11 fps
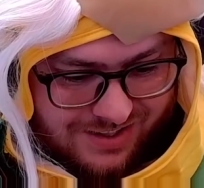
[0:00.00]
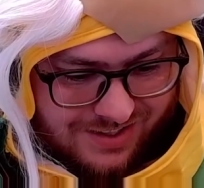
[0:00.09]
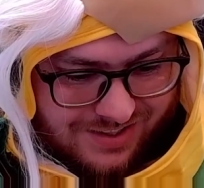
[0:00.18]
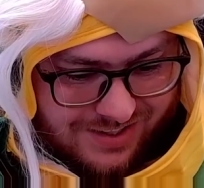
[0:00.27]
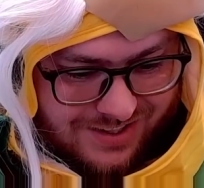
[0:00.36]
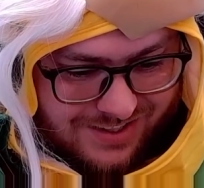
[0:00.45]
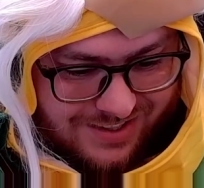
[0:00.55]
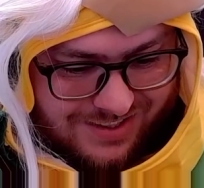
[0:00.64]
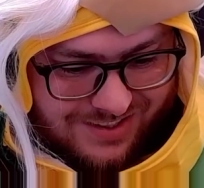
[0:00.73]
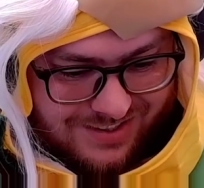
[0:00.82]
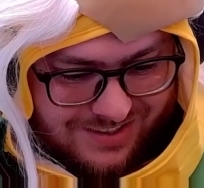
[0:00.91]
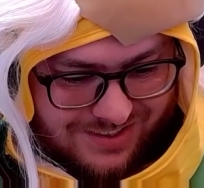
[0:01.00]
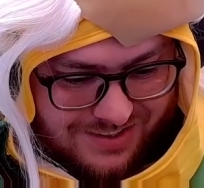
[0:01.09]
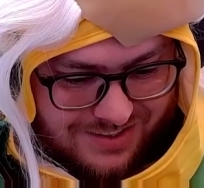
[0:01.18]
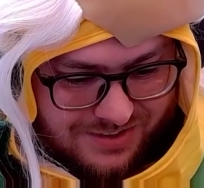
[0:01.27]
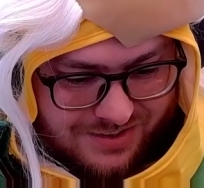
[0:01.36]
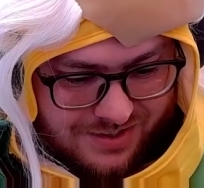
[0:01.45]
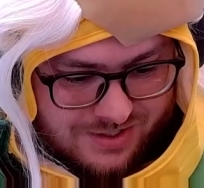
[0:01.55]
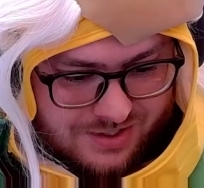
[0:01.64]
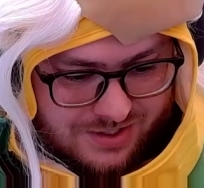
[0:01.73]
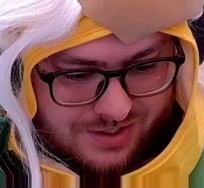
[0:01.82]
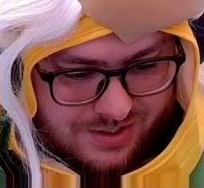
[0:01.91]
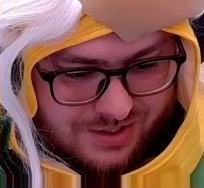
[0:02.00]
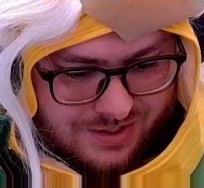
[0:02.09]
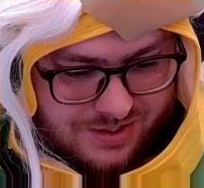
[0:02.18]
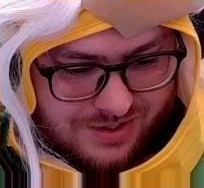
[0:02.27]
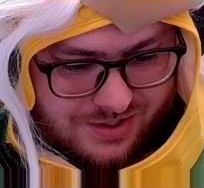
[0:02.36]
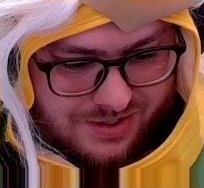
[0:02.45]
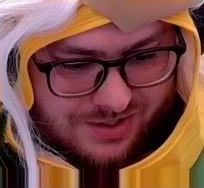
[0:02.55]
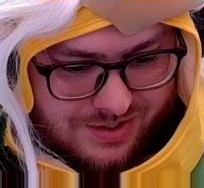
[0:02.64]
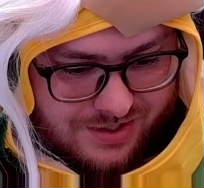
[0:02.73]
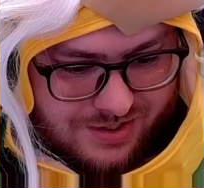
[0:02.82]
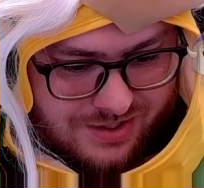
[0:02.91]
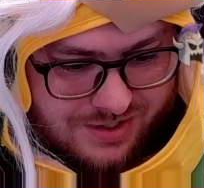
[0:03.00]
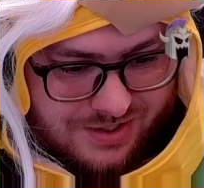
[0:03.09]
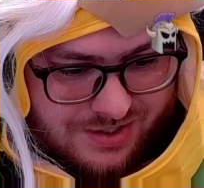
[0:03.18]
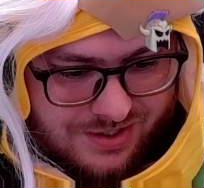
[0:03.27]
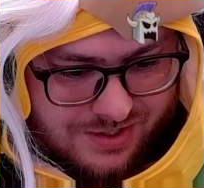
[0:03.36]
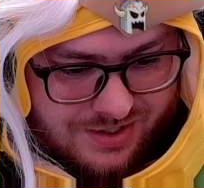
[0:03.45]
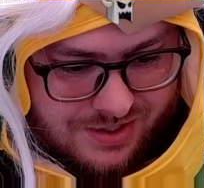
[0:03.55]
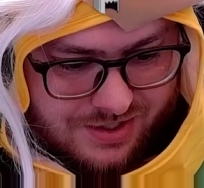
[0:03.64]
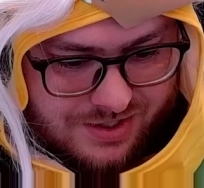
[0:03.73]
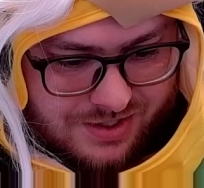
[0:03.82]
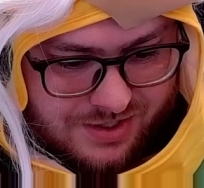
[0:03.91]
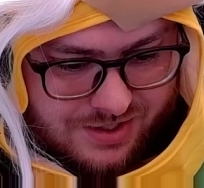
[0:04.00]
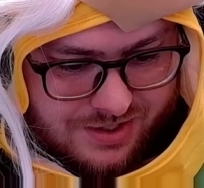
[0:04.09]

Nothing is said.